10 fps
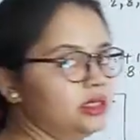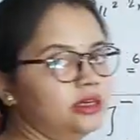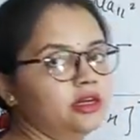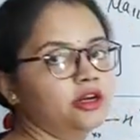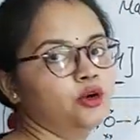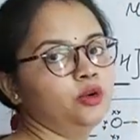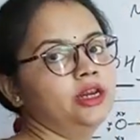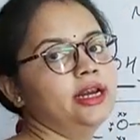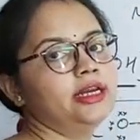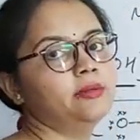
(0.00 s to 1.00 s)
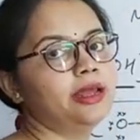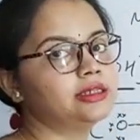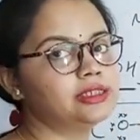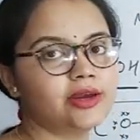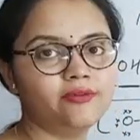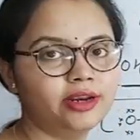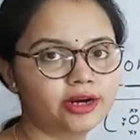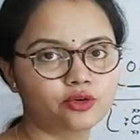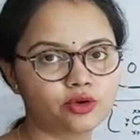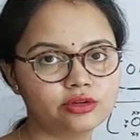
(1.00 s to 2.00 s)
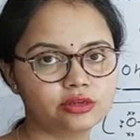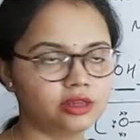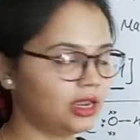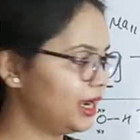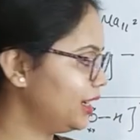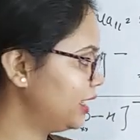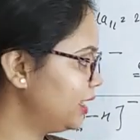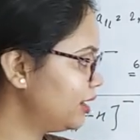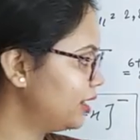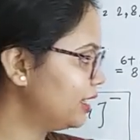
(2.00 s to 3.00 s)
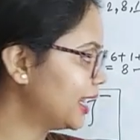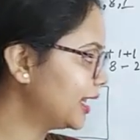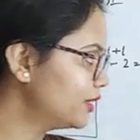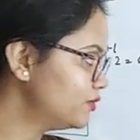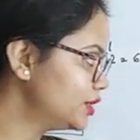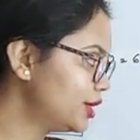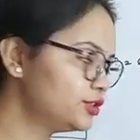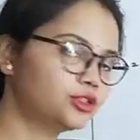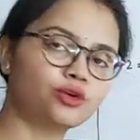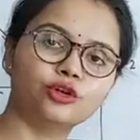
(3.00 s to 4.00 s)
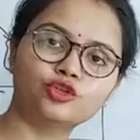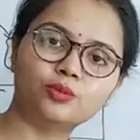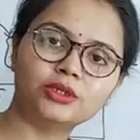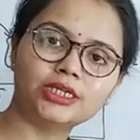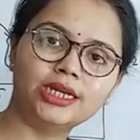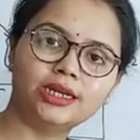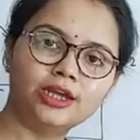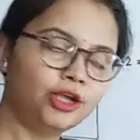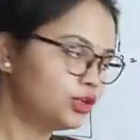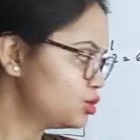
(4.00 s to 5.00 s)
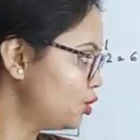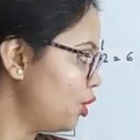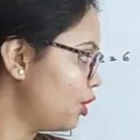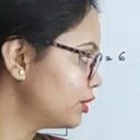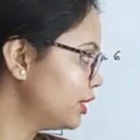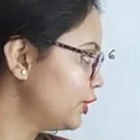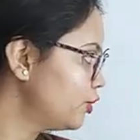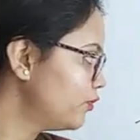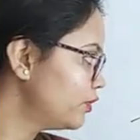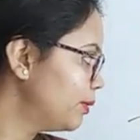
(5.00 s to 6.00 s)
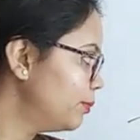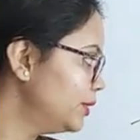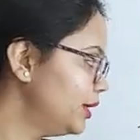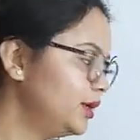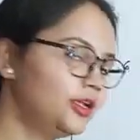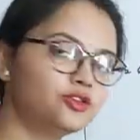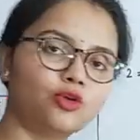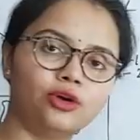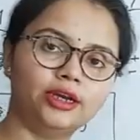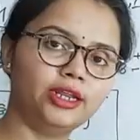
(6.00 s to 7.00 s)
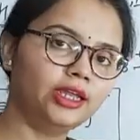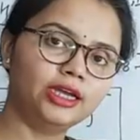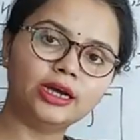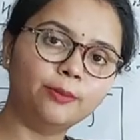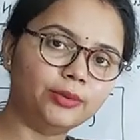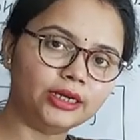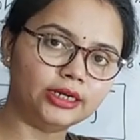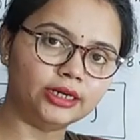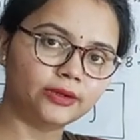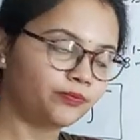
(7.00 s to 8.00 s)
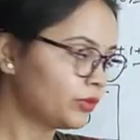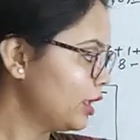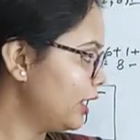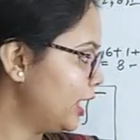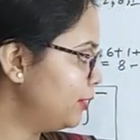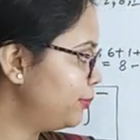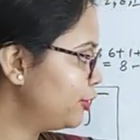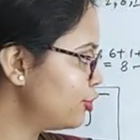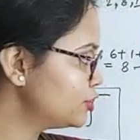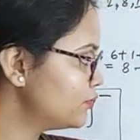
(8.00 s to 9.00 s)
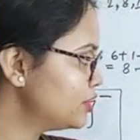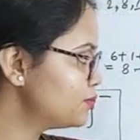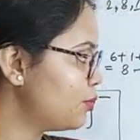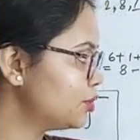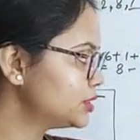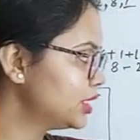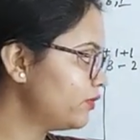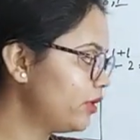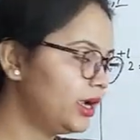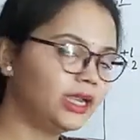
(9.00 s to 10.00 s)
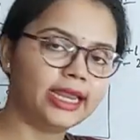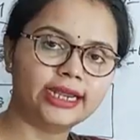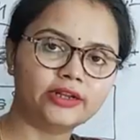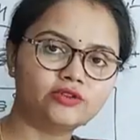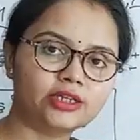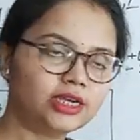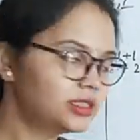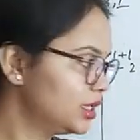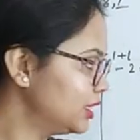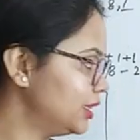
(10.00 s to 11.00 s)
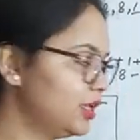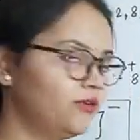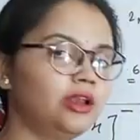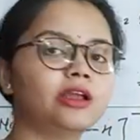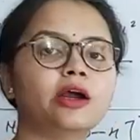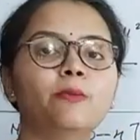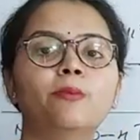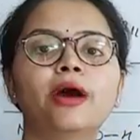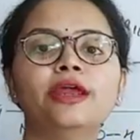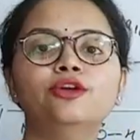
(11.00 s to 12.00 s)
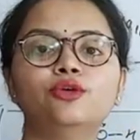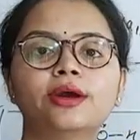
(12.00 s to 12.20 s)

general, chlorine atom has 7 electrons, and here negative charge is also present. So octet of complete is already completed, and because of this positive and negative charge, they will combine